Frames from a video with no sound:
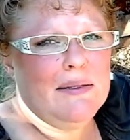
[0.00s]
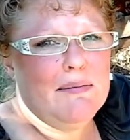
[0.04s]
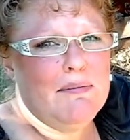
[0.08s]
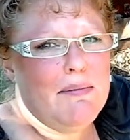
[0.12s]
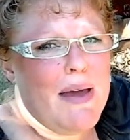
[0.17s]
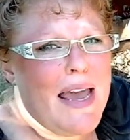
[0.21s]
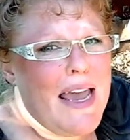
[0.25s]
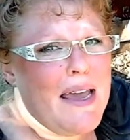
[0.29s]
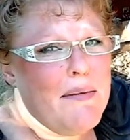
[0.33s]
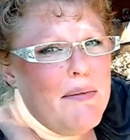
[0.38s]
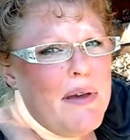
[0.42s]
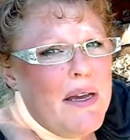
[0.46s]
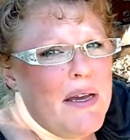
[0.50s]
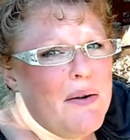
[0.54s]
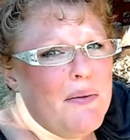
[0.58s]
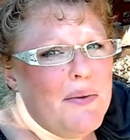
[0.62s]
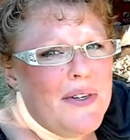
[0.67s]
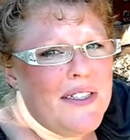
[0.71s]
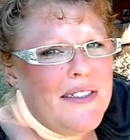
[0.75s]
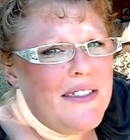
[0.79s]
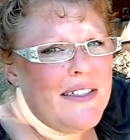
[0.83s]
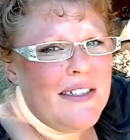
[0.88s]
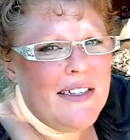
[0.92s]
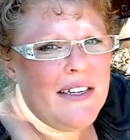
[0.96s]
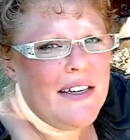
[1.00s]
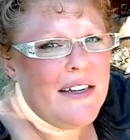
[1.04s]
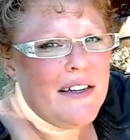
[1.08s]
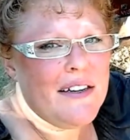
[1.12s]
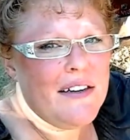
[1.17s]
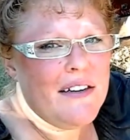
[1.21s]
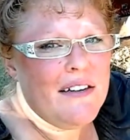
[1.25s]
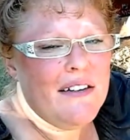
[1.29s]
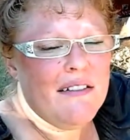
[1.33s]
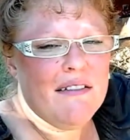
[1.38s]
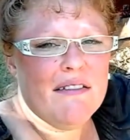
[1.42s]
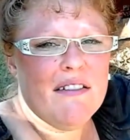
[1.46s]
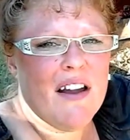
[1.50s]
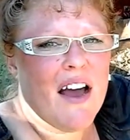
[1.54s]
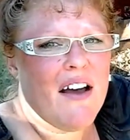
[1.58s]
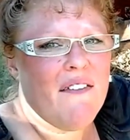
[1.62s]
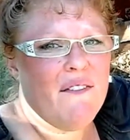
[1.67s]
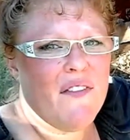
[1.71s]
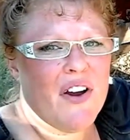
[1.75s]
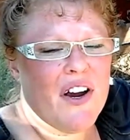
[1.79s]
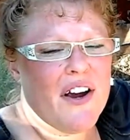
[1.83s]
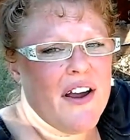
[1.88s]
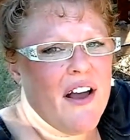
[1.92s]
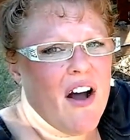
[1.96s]
maybe once a year,
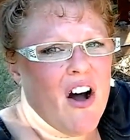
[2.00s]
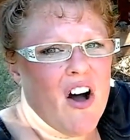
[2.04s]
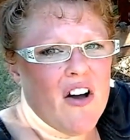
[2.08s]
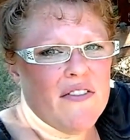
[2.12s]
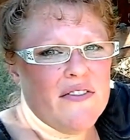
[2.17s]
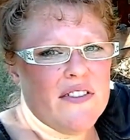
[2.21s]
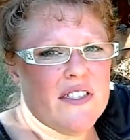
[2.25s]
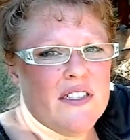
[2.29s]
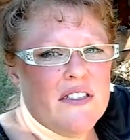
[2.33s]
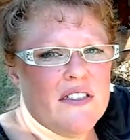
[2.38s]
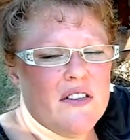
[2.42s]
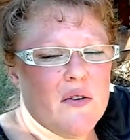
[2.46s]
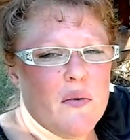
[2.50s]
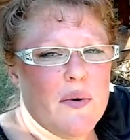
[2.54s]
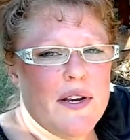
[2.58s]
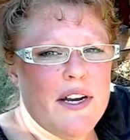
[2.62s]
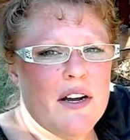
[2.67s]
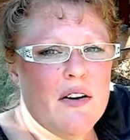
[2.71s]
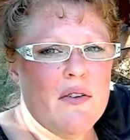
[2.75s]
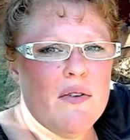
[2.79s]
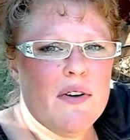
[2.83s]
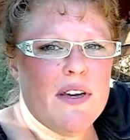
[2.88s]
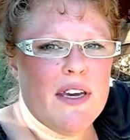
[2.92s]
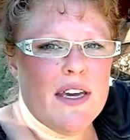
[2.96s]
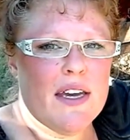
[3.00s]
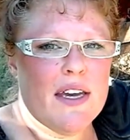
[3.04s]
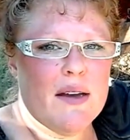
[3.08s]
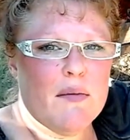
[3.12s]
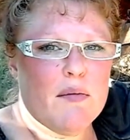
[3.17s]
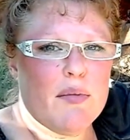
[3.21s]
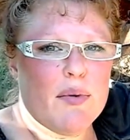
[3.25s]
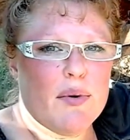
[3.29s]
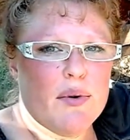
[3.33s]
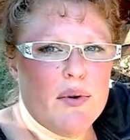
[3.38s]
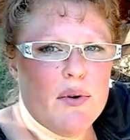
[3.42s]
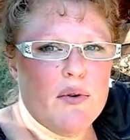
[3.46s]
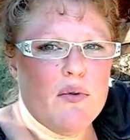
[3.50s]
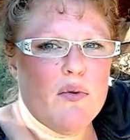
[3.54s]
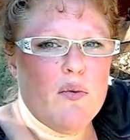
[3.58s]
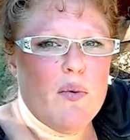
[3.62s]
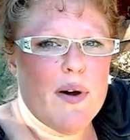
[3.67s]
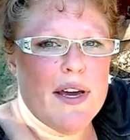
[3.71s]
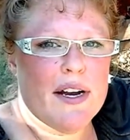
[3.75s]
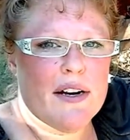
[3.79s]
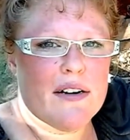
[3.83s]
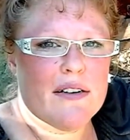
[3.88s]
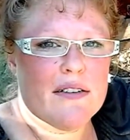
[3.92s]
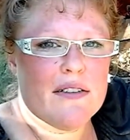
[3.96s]
not very often, so we don't get brutal
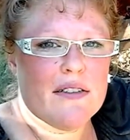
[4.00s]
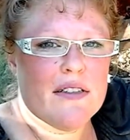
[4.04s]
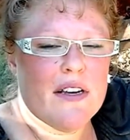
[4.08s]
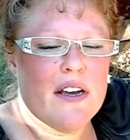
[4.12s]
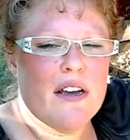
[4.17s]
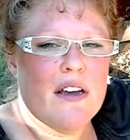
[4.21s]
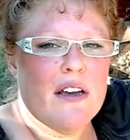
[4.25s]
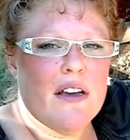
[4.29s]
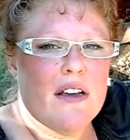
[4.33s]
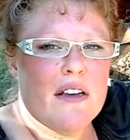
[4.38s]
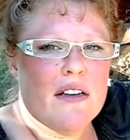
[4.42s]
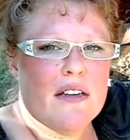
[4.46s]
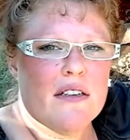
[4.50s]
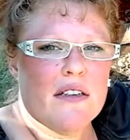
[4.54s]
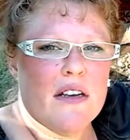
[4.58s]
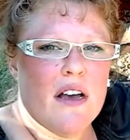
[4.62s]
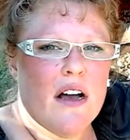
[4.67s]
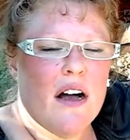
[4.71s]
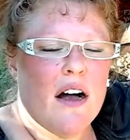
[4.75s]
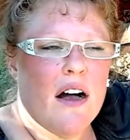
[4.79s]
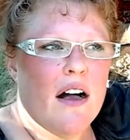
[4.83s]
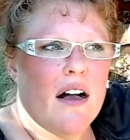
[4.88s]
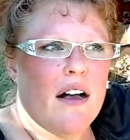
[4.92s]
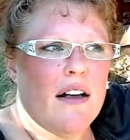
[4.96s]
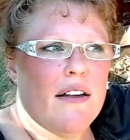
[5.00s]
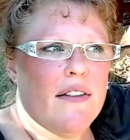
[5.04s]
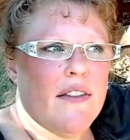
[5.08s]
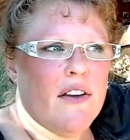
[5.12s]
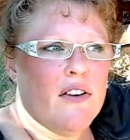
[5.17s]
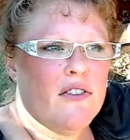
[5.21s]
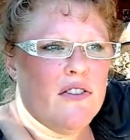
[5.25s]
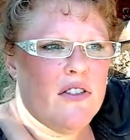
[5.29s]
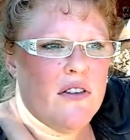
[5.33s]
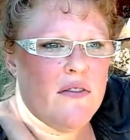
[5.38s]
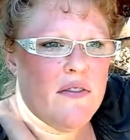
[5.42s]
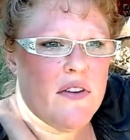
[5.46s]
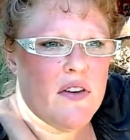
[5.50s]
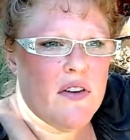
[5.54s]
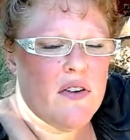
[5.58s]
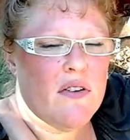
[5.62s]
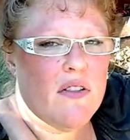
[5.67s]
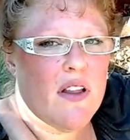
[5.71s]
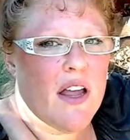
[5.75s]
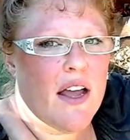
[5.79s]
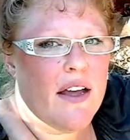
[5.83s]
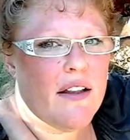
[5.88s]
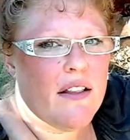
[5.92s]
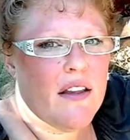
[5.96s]
winters. Those of you
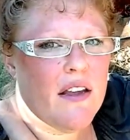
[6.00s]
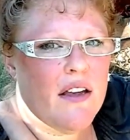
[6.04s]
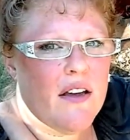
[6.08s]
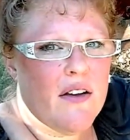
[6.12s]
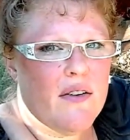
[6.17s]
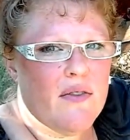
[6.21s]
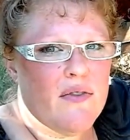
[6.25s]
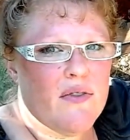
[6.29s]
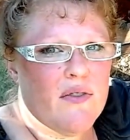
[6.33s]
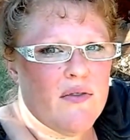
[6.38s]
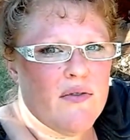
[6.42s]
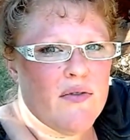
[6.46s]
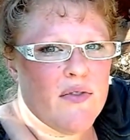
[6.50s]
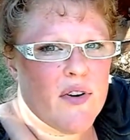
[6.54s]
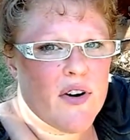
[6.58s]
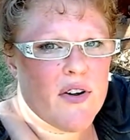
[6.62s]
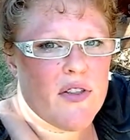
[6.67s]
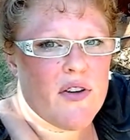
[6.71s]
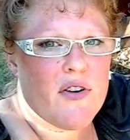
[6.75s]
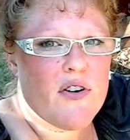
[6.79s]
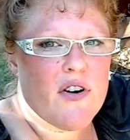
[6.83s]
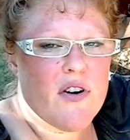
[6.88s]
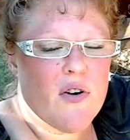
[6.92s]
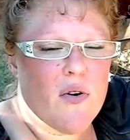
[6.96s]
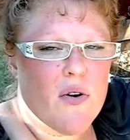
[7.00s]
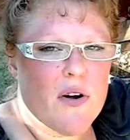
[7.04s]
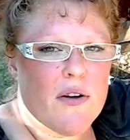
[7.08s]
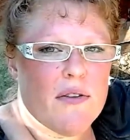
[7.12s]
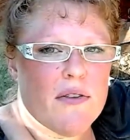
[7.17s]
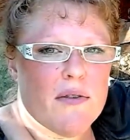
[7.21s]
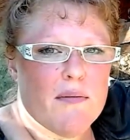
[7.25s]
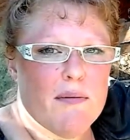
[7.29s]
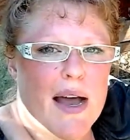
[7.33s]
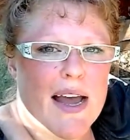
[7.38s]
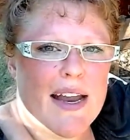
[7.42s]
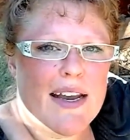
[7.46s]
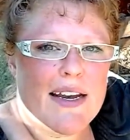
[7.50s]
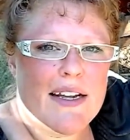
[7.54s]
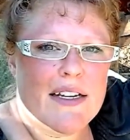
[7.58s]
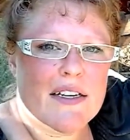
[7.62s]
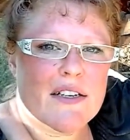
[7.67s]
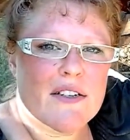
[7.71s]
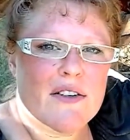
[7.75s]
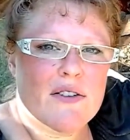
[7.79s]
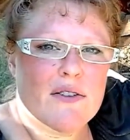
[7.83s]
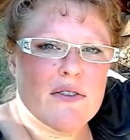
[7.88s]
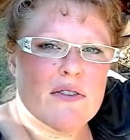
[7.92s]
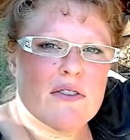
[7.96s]
that live further north might
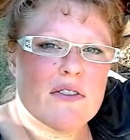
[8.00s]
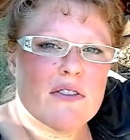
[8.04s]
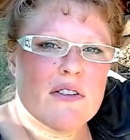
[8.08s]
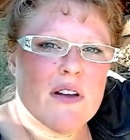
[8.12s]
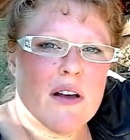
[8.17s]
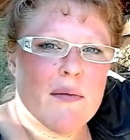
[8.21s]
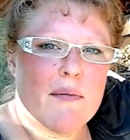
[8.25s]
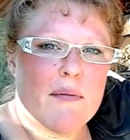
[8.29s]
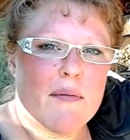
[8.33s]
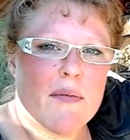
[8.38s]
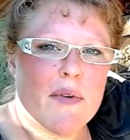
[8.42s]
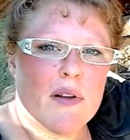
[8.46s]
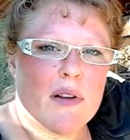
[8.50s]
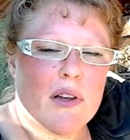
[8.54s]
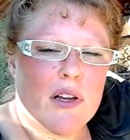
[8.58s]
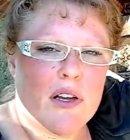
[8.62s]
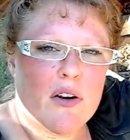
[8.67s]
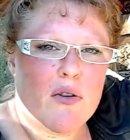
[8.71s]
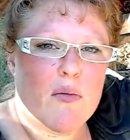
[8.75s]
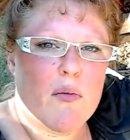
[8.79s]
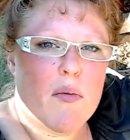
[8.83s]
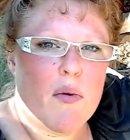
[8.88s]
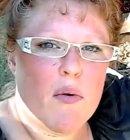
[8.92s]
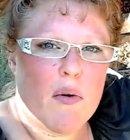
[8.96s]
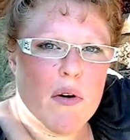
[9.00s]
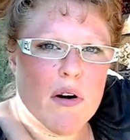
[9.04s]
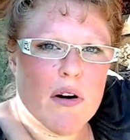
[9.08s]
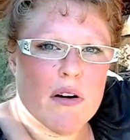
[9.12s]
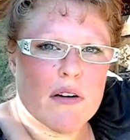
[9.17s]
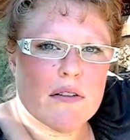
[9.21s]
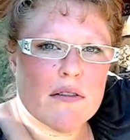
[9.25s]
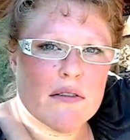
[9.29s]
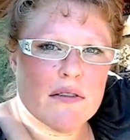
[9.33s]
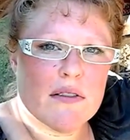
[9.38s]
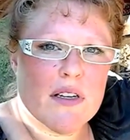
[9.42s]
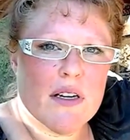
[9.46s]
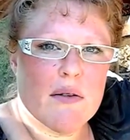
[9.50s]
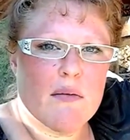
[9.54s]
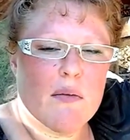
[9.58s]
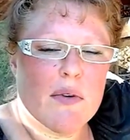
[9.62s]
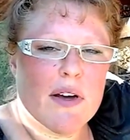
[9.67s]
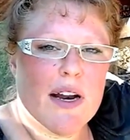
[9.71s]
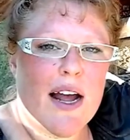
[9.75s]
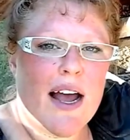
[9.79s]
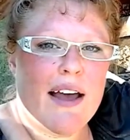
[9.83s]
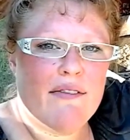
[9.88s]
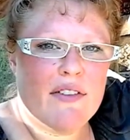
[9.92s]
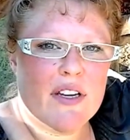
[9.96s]
need to do some little more than
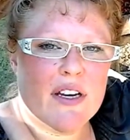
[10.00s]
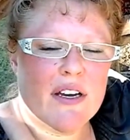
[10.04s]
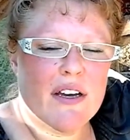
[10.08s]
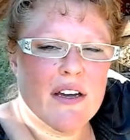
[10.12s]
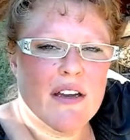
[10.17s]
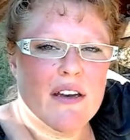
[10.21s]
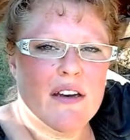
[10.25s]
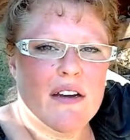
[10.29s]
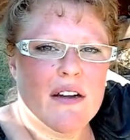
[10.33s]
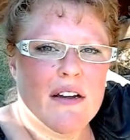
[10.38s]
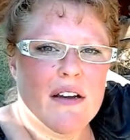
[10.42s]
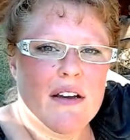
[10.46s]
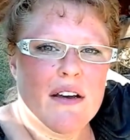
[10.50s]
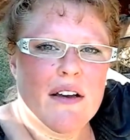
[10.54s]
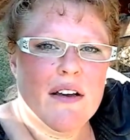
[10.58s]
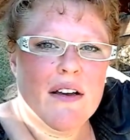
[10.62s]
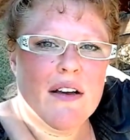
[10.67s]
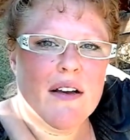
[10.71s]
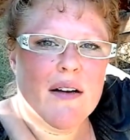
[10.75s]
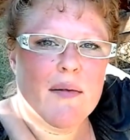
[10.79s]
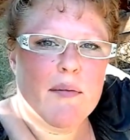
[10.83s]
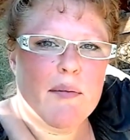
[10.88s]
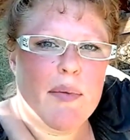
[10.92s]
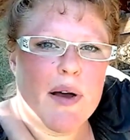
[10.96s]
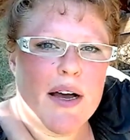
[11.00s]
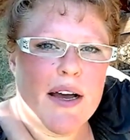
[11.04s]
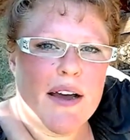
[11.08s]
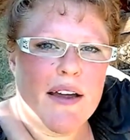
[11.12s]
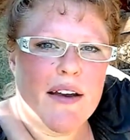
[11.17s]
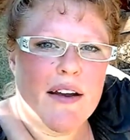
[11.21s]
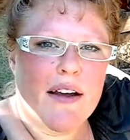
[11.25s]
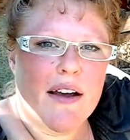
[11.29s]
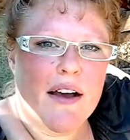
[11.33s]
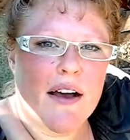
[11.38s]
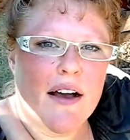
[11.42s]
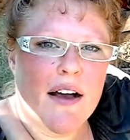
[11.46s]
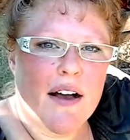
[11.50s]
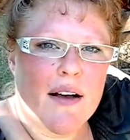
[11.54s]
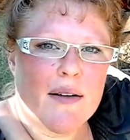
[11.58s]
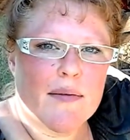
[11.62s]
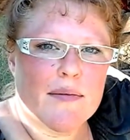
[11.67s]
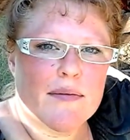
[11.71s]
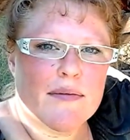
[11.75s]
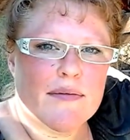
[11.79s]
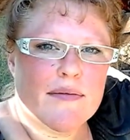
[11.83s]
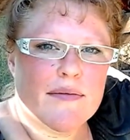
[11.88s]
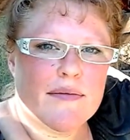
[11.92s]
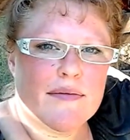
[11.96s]
what I've done, but
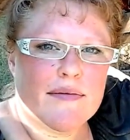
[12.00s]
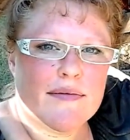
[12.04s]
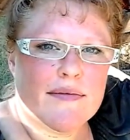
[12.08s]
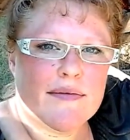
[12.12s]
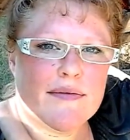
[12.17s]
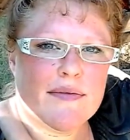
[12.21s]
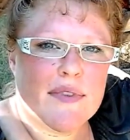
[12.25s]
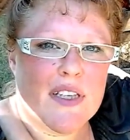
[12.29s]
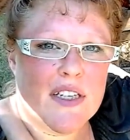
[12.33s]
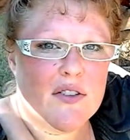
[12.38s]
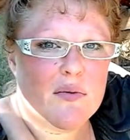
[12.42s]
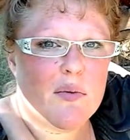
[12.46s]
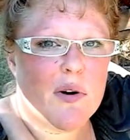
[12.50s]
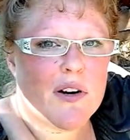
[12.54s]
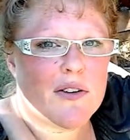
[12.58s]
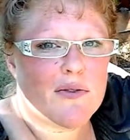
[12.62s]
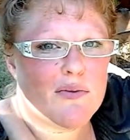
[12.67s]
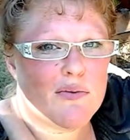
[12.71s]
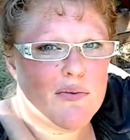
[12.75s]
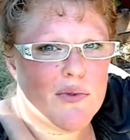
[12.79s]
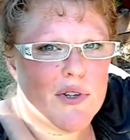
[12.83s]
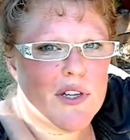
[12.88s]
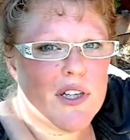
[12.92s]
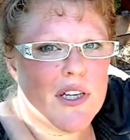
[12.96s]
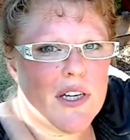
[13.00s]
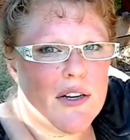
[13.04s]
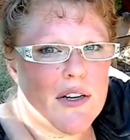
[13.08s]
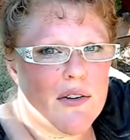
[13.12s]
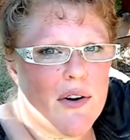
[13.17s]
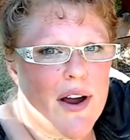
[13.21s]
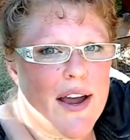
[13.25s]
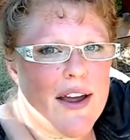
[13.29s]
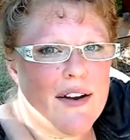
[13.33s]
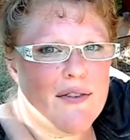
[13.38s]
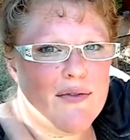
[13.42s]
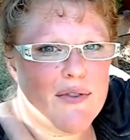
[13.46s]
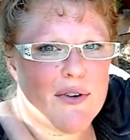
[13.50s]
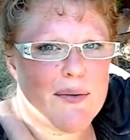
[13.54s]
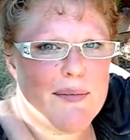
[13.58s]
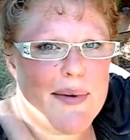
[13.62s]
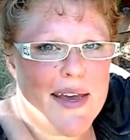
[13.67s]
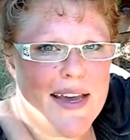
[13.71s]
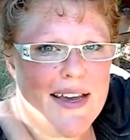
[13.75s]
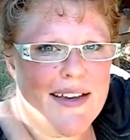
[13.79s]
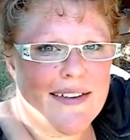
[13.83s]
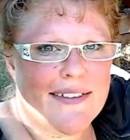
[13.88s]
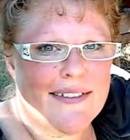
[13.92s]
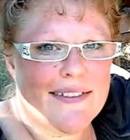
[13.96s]
this works really great for
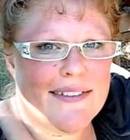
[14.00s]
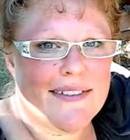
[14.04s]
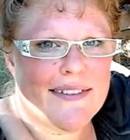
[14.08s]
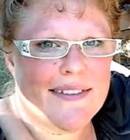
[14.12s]
me.